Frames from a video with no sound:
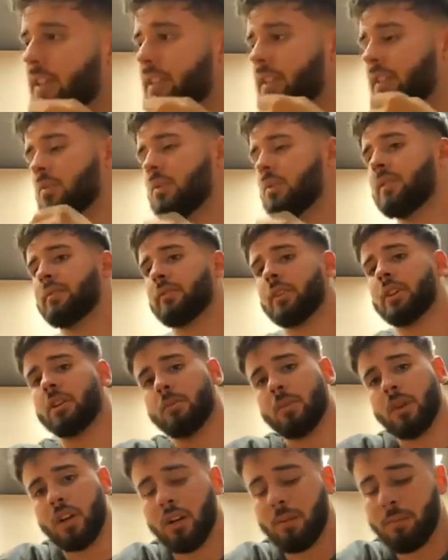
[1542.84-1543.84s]
I think we freed
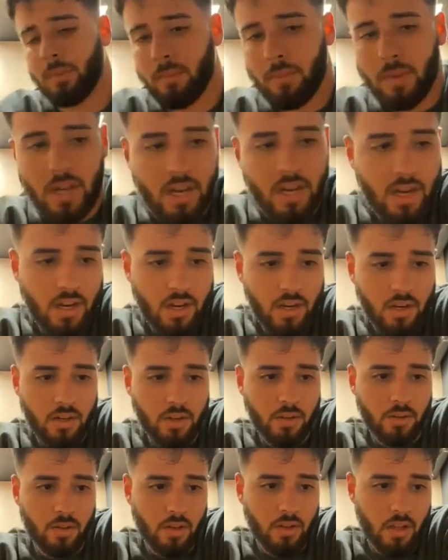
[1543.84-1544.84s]
him up
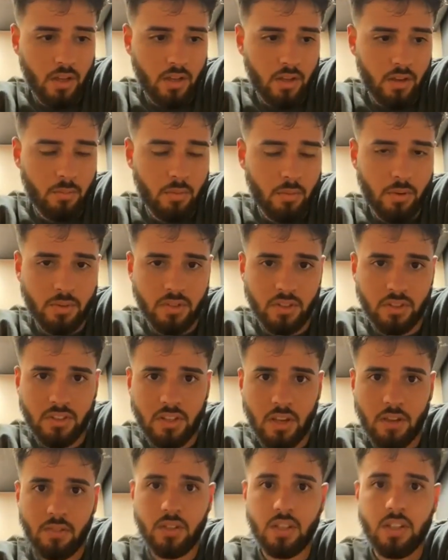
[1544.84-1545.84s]
about what was it,
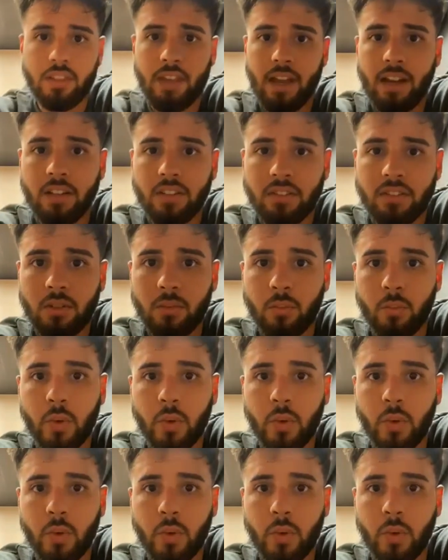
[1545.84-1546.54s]
70,000 in